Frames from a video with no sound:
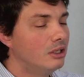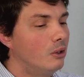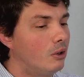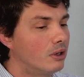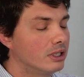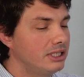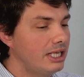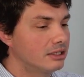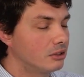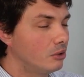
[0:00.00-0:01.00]
or they
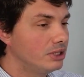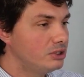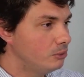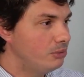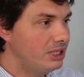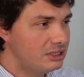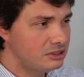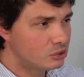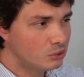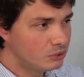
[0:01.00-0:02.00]
are going to PT
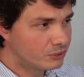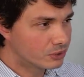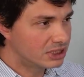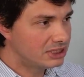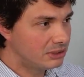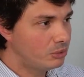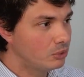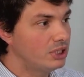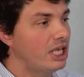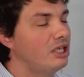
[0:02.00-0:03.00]
school, for example,
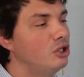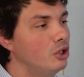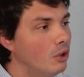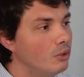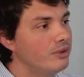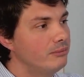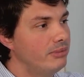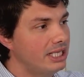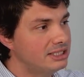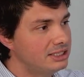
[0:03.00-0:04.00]
they know the
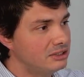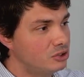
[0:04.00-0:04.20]
basics.